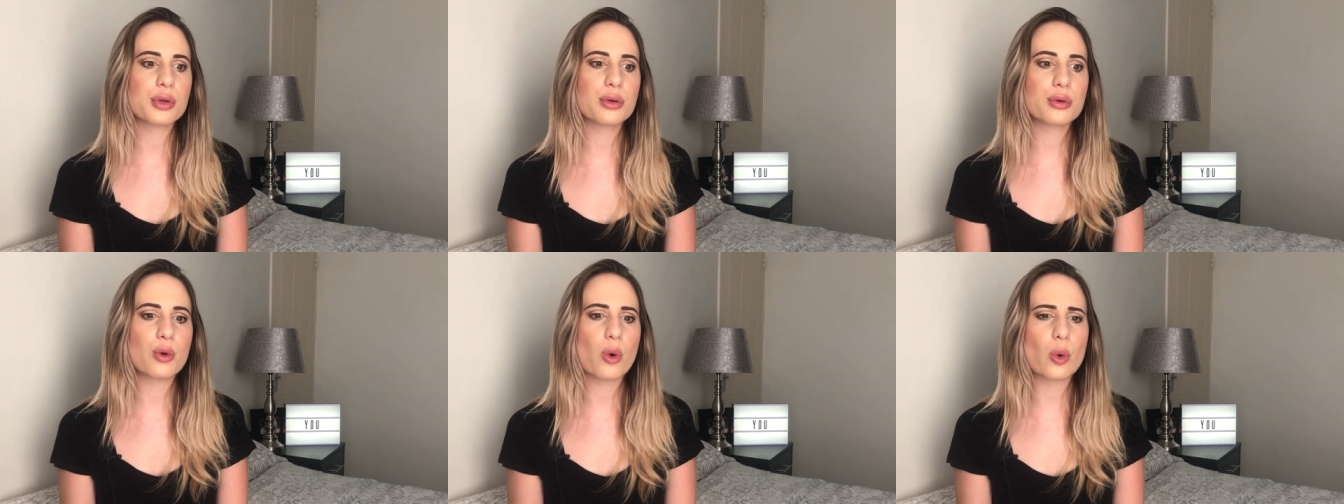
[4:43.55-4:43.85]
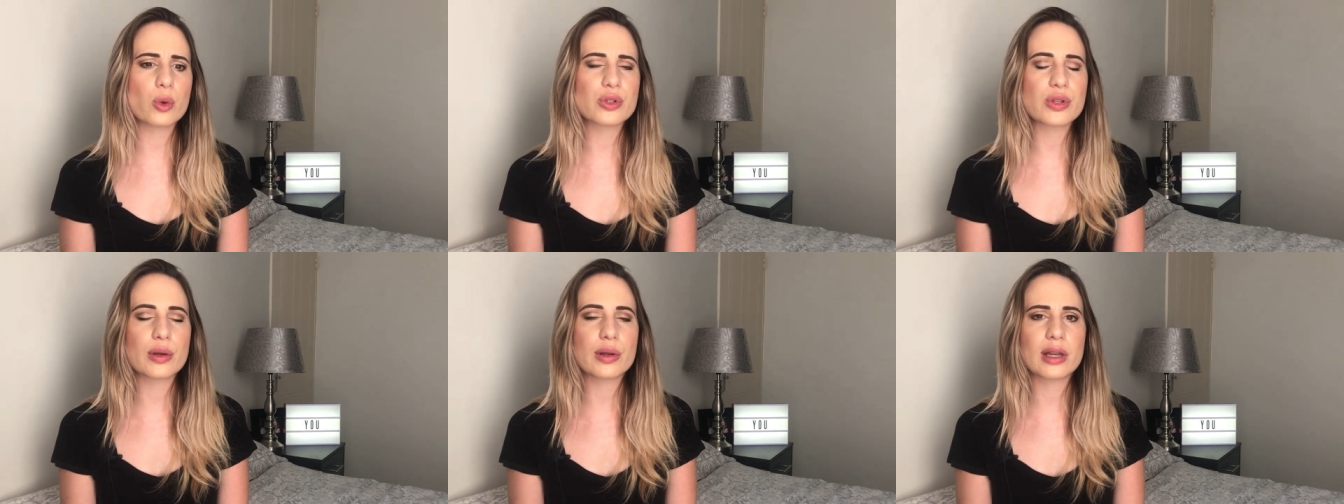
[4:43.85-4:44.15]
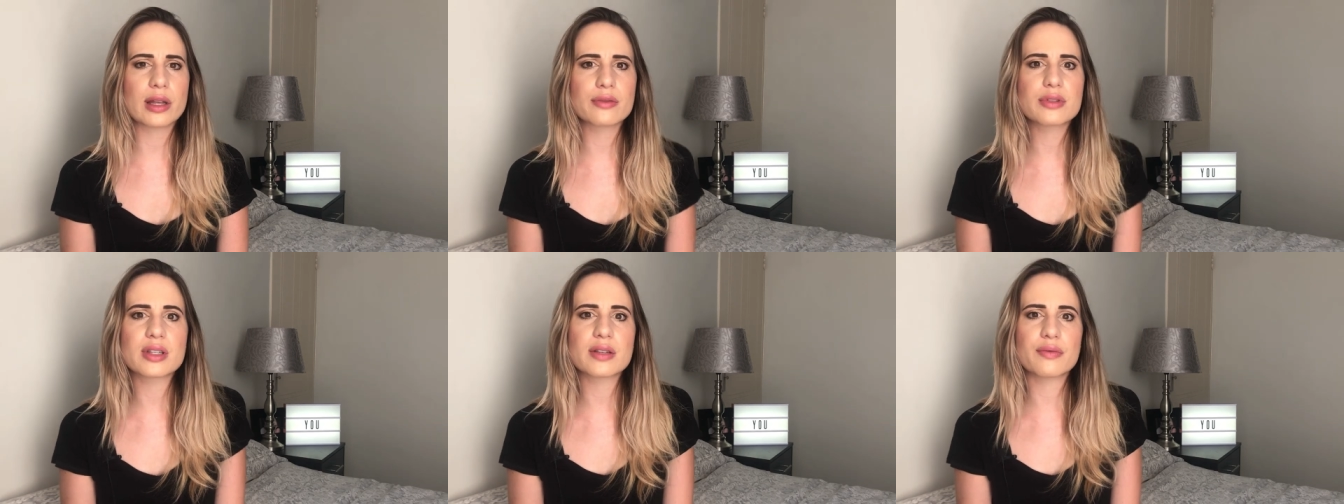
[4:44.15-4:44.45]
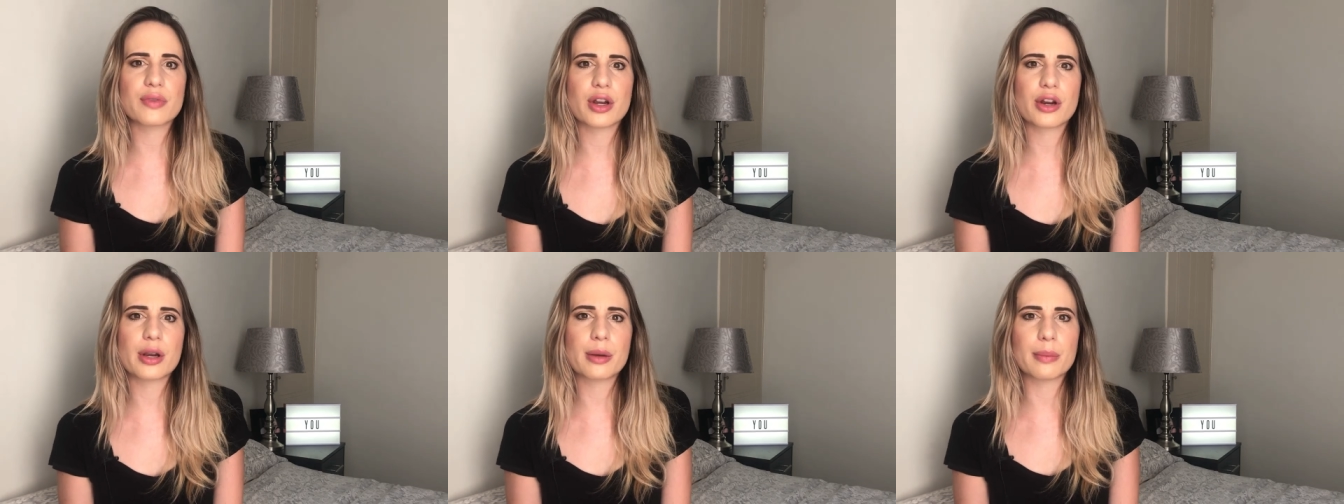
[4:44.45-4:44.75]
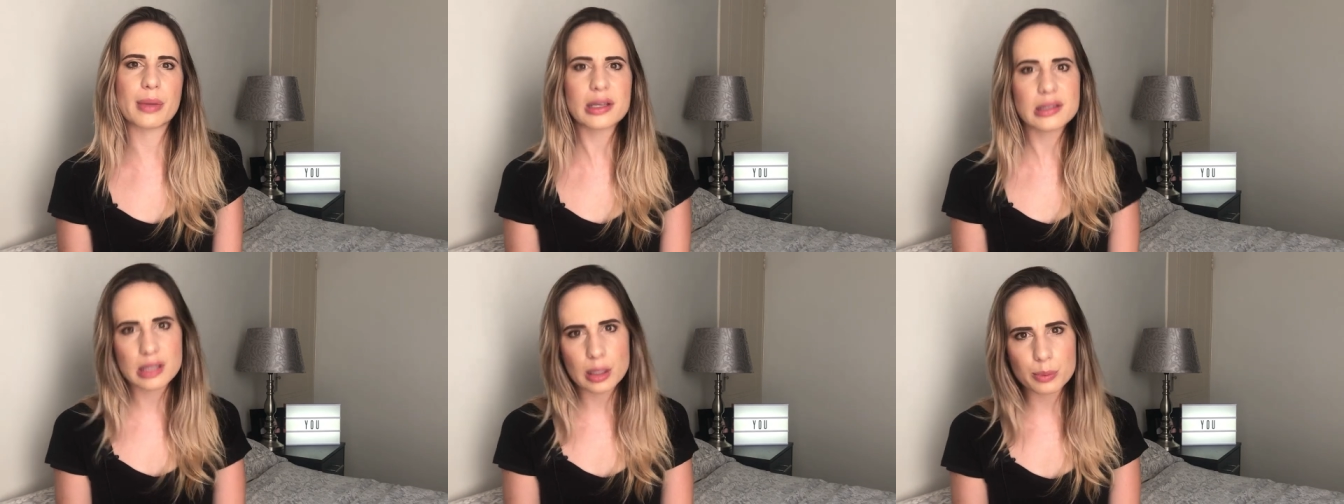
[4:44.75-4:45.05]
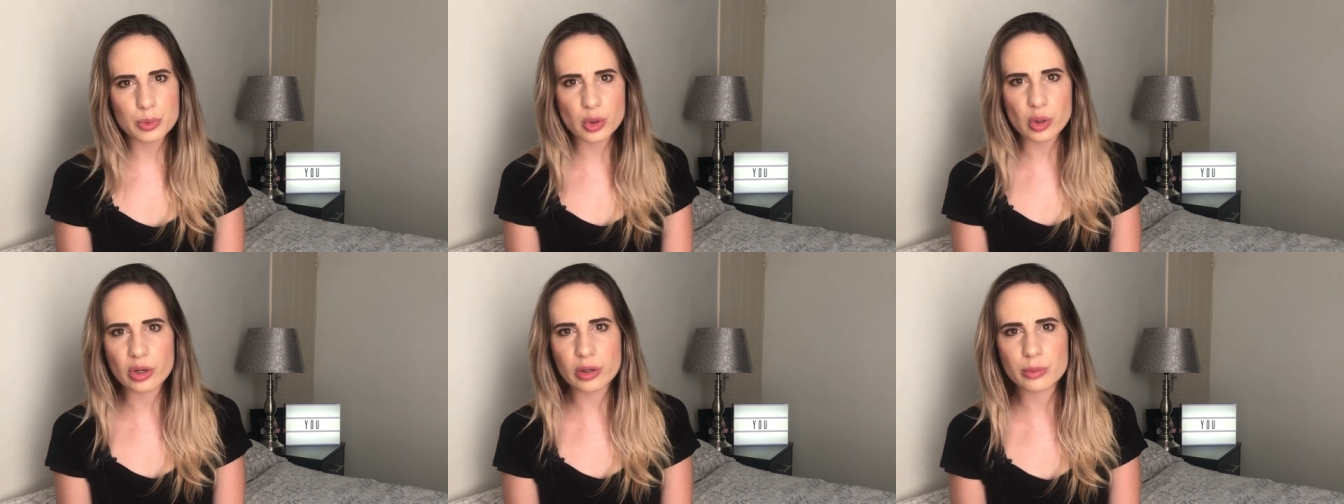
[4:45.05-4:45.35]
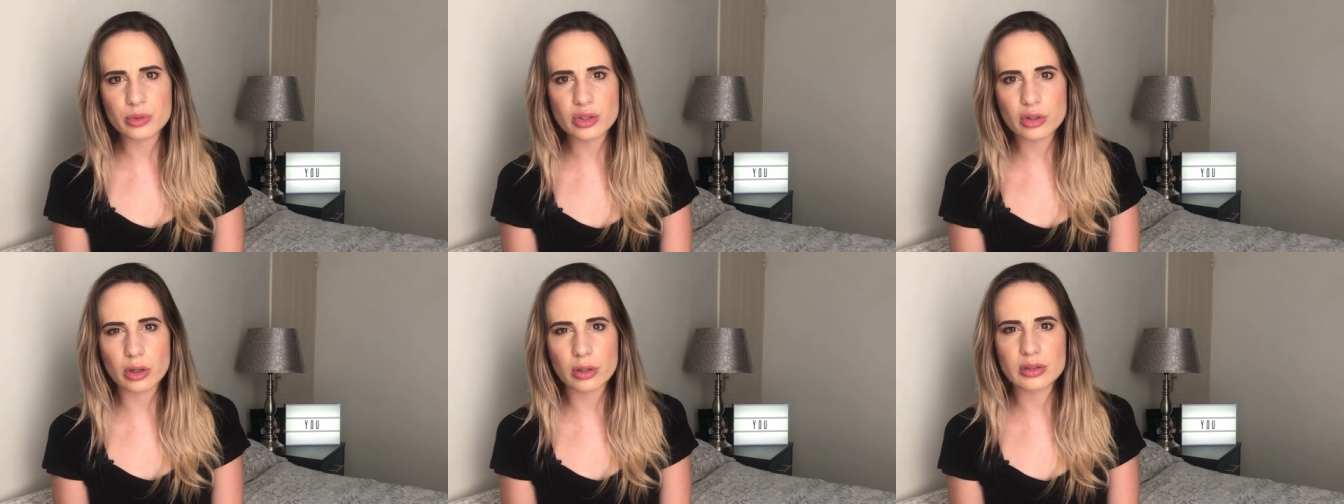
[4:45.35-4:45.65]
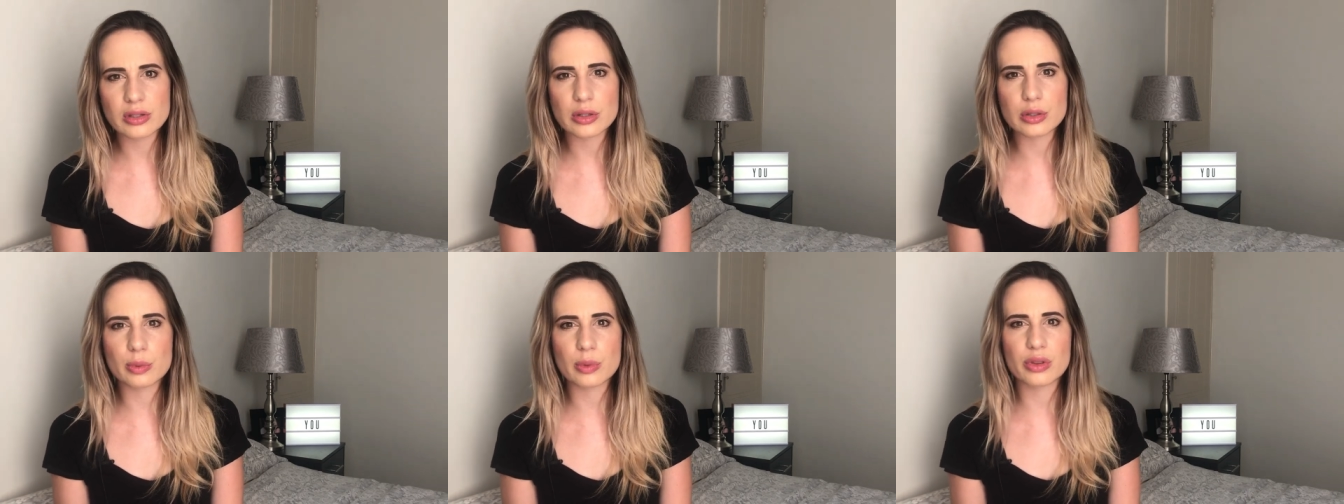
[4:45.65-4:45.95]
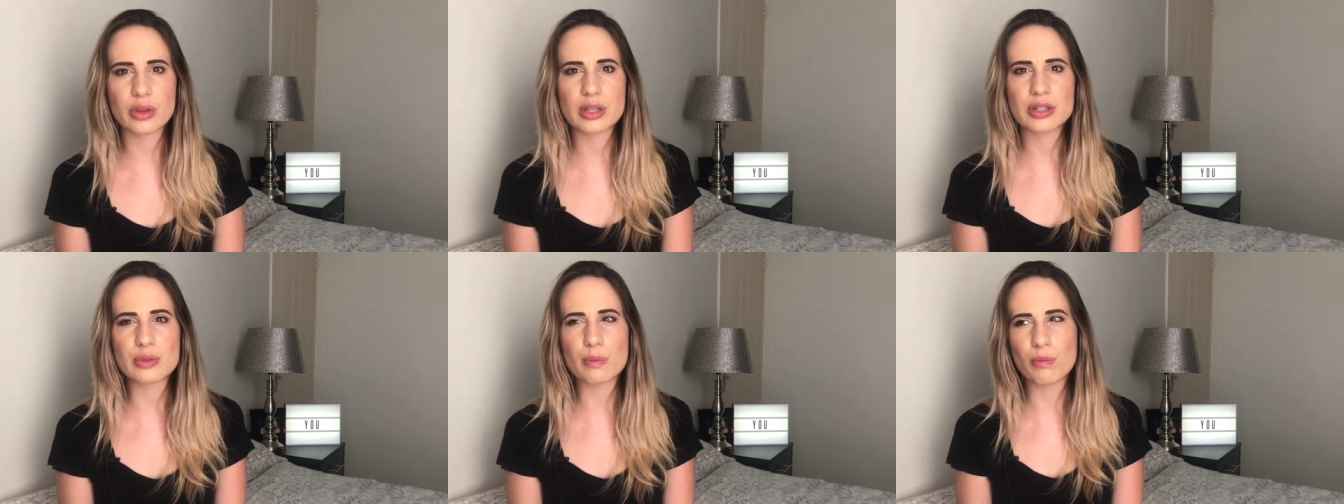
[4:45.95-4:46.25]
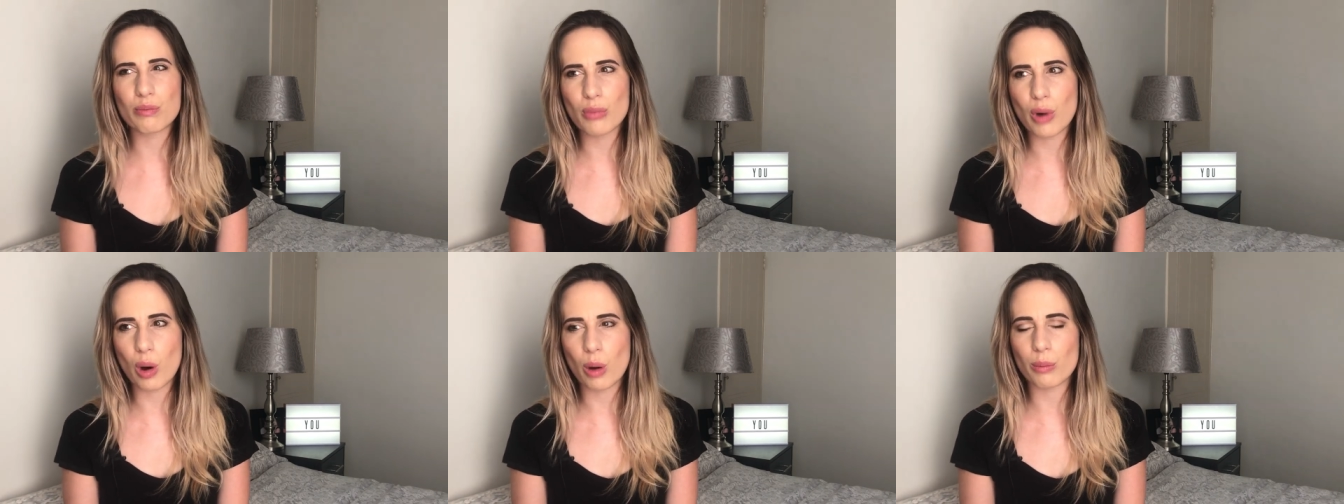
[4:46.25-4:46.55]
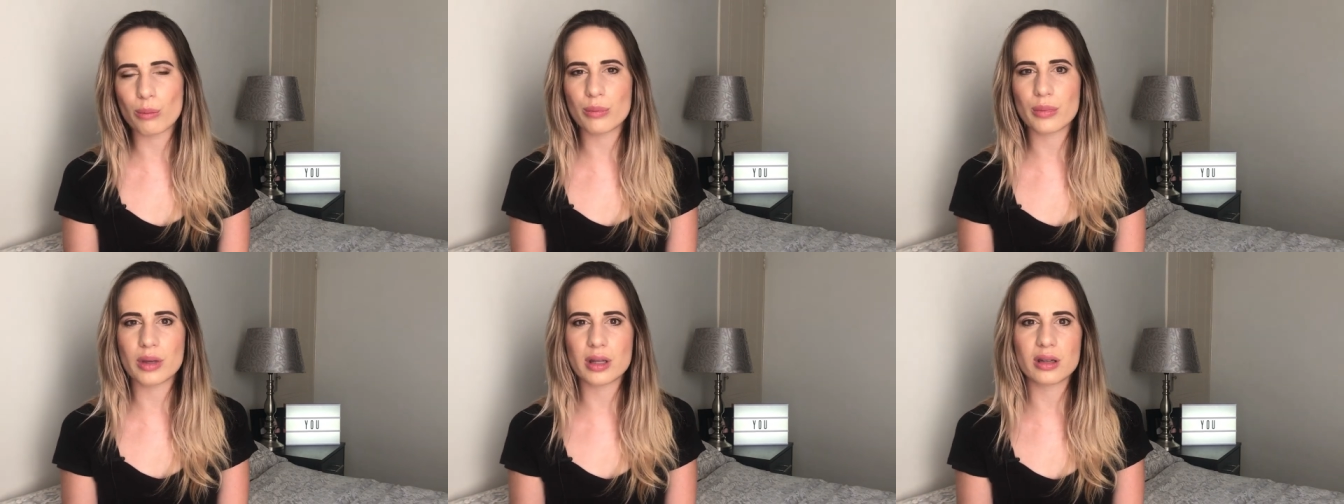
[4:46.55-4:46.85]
who also lives in very messed up circumstances with his mom,